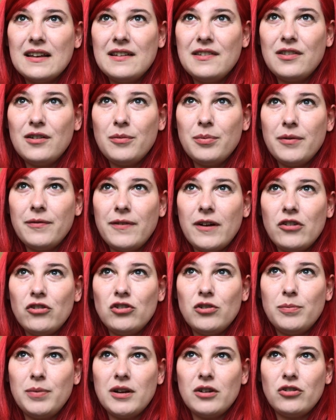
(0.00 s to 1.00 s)
Is there a
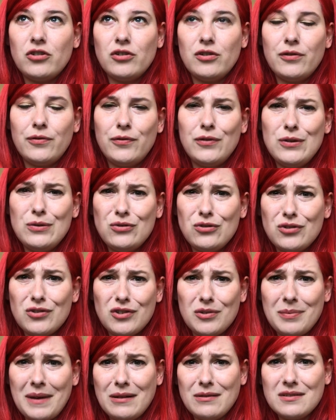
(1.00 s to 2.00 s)
profession you picture your future
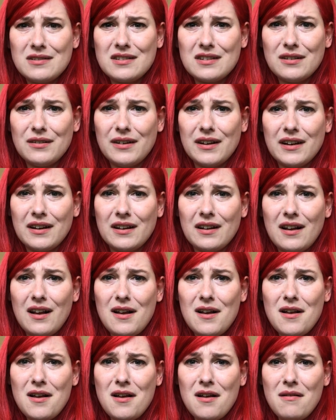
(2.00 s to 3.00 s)
spouse doing?
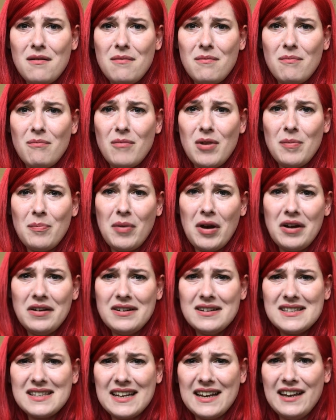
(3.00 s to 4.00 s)
My
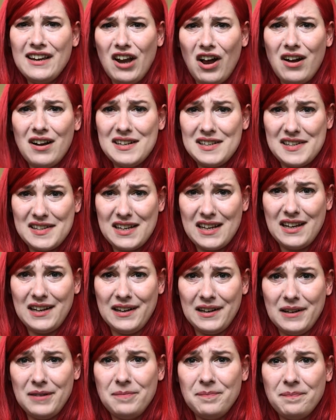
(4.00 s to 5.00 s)
partner's in
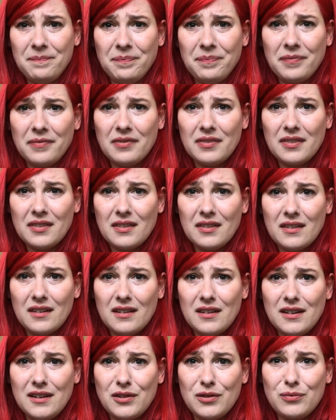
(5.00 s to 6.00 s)
IT.
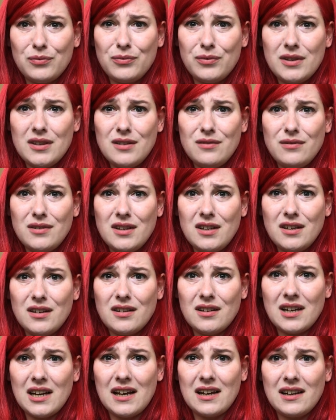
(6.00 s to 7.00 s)
He's really, really
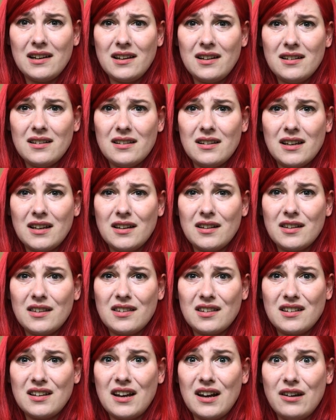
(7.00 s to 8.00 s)
good at it. Like
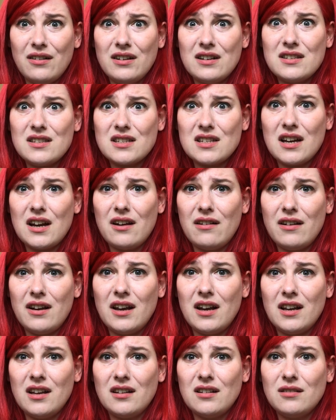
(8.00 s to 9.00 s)

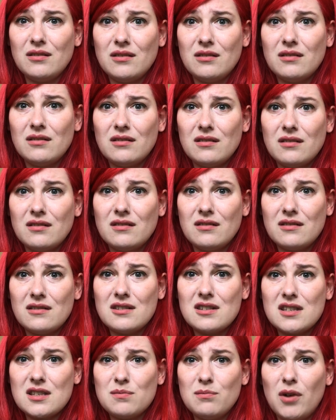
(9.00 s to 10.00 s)
scary,
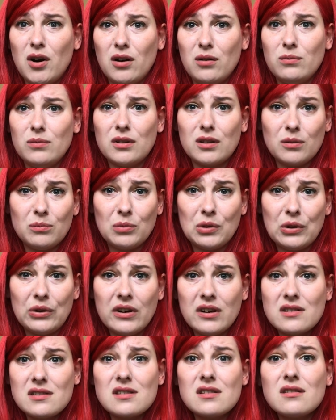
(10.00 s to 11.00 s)
smart with
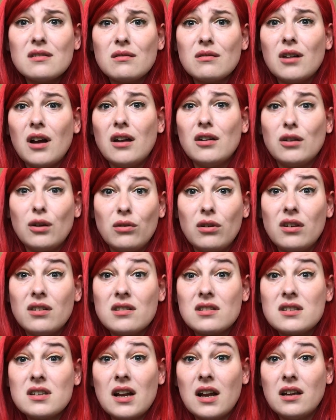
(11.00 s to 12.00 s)
computers. I don't
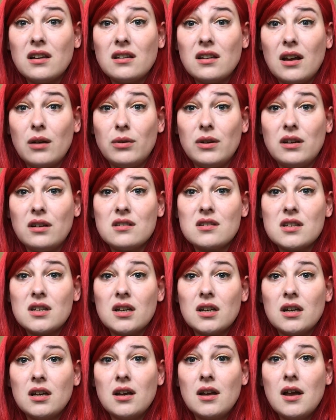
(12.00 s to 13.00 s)
understand how he does
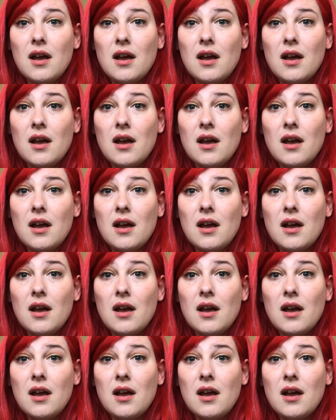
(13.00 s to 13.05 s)
it.